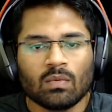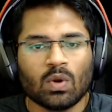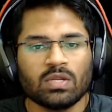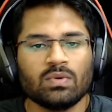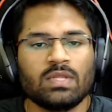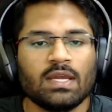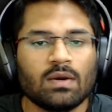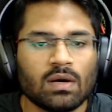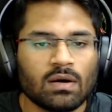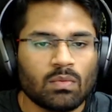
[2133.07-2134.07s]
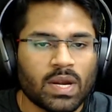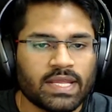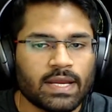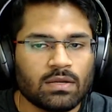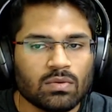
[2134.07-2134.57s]
What do you think
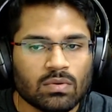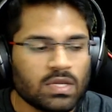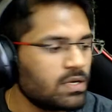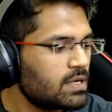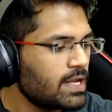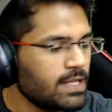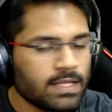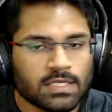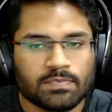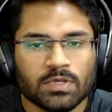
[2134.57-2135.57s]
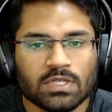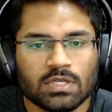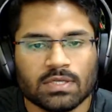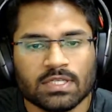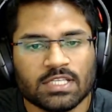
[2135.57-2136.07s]
white can do here in this
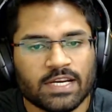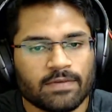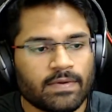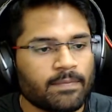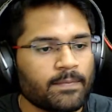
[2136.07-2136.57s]
position? Straight.